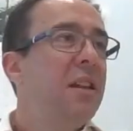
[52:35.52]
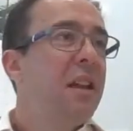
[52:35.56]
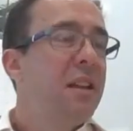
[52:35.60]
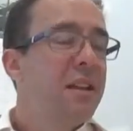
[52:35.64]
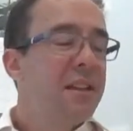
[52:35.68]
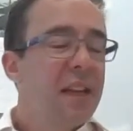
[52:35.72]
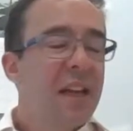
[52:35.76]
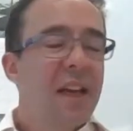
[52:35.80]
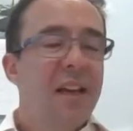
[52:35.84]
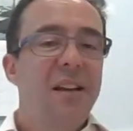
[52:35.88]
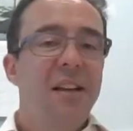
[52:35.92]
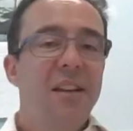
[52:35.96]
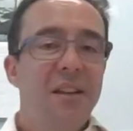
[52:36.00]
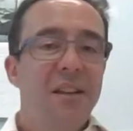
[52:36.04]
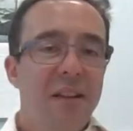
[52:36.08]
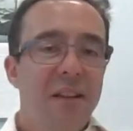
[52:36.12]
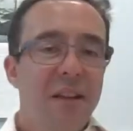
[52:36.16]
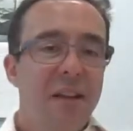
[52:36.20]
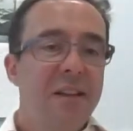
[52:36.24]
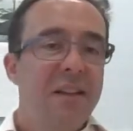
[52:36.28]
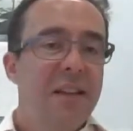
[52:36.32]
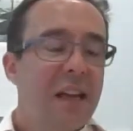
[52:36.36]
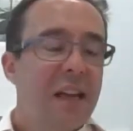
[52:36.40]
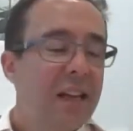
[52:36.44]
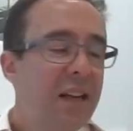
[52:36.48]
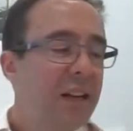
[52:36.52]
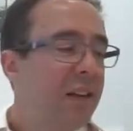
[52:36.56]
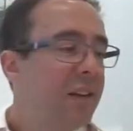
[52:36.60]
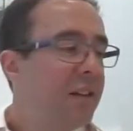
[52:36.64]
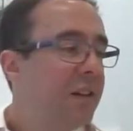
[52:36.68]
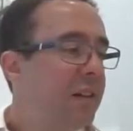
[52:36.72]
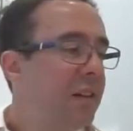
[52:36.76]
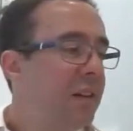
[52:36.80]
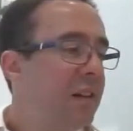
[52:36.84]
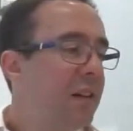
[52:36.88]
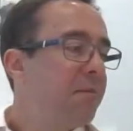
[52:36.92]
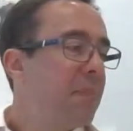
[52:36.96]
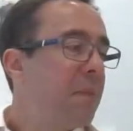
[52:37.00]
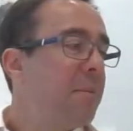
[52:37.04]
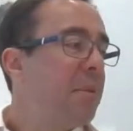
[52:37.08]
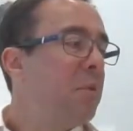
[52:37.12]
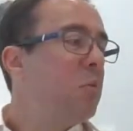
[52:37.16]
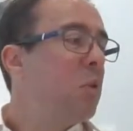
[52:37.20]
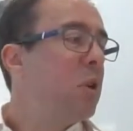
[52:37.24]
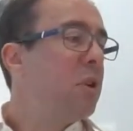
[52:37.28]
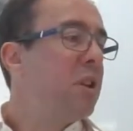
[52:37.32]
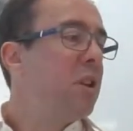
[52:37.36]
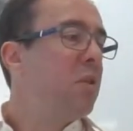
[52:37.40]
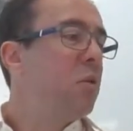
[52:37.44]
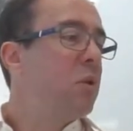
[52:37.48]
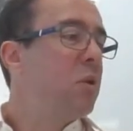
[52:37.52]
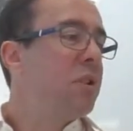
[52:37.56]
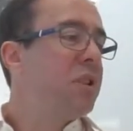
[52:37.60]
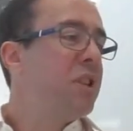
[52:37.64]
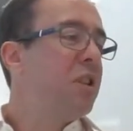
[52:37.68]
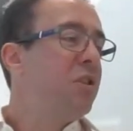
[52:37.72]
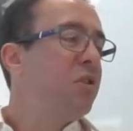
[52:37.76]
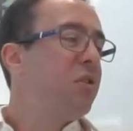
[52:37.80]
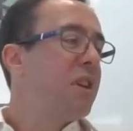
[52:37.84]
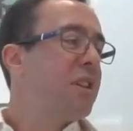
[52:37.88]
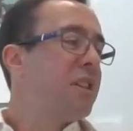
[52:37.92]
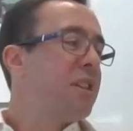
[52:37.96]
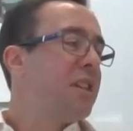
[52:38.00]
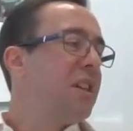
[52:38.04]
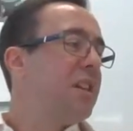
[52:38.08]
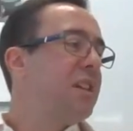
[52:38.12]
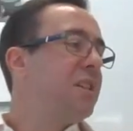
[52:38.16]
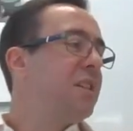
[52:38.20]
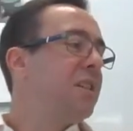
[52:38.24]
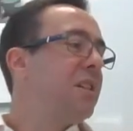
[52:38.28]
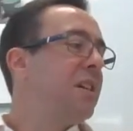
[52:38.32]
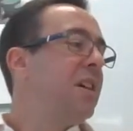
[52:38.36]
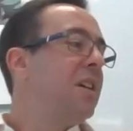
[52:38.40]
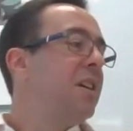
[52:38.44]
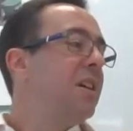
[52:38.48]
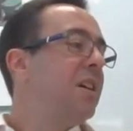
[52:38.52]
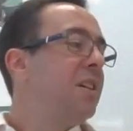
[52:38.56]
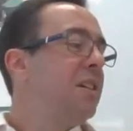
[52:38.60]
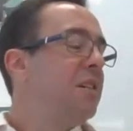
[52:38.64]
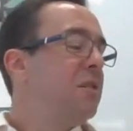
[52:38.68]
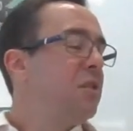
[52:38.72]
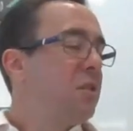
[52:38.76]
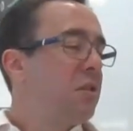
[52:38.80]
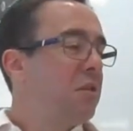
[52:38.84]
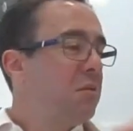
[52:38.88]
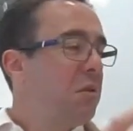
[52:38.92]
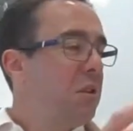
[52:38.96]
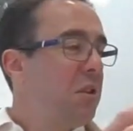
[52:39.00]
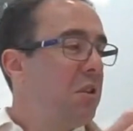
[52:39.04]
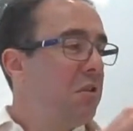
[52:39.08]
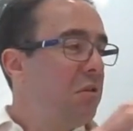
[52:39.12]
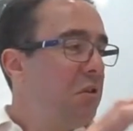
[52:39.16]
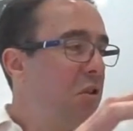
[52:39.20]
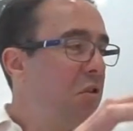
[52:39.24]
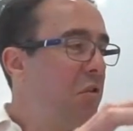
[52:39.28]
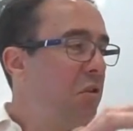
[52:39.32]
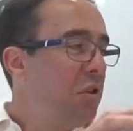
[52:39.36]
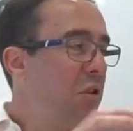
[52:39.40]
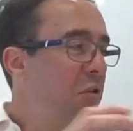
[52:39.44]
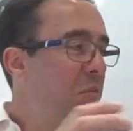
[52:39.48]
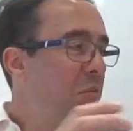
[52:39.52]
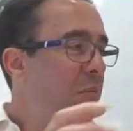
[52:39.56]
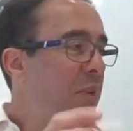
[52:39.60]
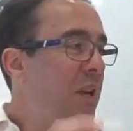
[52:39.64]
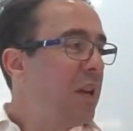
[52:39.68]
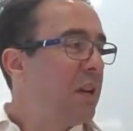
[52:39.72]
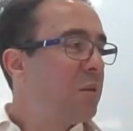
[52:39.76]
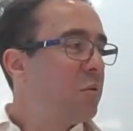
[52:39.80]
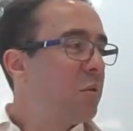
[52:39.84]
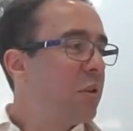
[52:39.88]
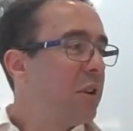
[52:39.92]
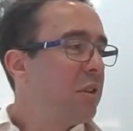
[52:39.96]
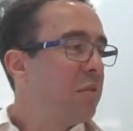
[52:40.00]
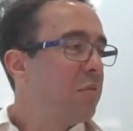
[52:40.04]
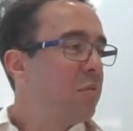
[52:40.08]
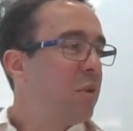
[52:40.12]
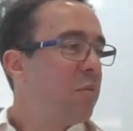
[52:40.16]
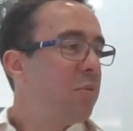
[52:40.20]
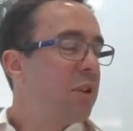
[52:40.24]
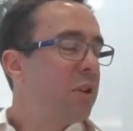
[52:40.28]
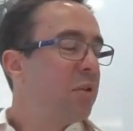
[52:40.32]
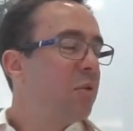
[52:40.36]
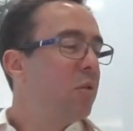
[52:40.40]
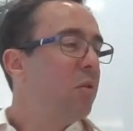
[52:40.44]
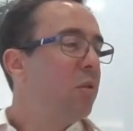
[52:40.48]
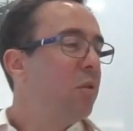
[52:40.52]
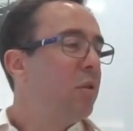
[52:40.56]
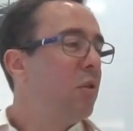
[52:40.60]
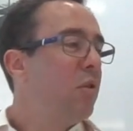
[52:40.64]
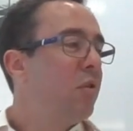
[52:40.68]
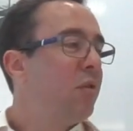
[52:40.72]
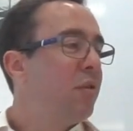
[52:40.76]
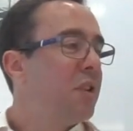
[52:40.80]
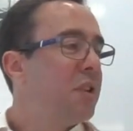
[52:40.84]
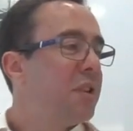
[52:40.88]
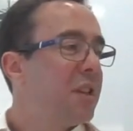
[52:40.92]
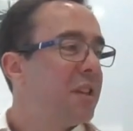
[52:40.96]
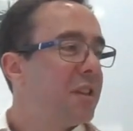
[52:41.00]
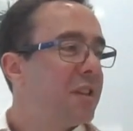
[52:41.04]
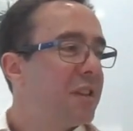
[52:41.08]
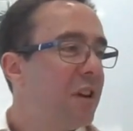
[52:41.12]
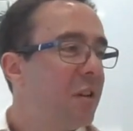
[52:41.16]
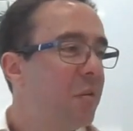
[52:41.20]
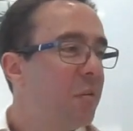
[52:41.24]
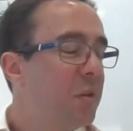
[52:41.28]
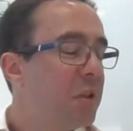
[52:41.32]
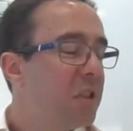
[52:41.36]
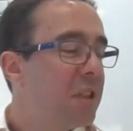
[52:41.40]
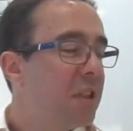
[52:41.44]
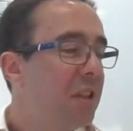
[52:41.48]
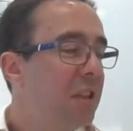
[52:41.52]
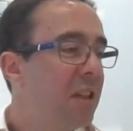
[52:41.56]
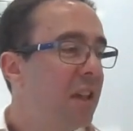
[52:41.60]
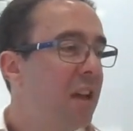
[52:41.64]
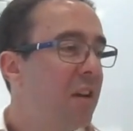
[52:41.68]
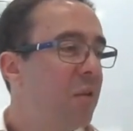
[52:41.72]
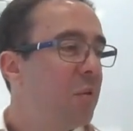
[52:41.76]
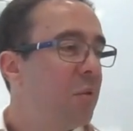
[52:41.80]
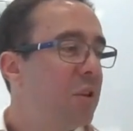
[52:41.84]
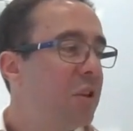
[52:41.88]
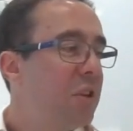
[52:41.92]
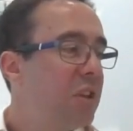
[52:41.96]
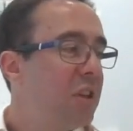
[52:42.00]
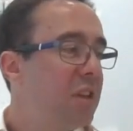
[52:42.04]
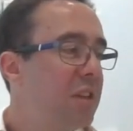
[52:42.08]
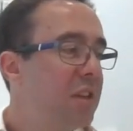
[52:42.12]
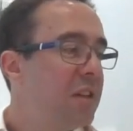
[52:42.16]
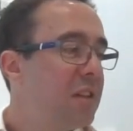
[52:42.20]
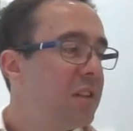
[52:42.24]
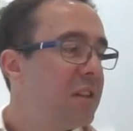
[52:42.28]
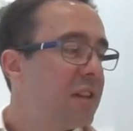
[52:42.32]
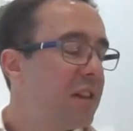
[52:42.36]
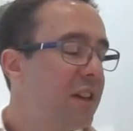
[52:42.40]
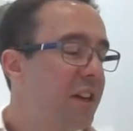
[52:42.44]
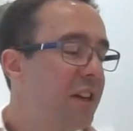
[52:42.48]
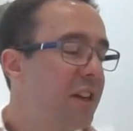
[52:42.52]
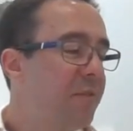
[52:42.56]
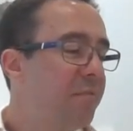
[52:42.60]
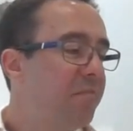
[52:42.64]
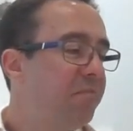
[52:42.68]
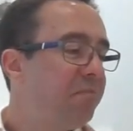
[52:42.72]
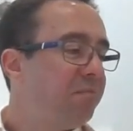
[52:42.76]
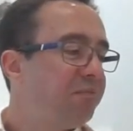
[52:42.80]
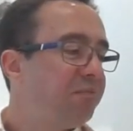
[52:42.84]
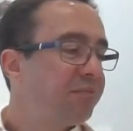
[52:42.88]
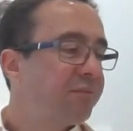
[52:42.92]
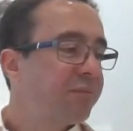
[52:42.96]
Exactly, exactly. I mean, what you know, what's interesting is is you you picked what I'd probably call the obvious examples in there, which is um,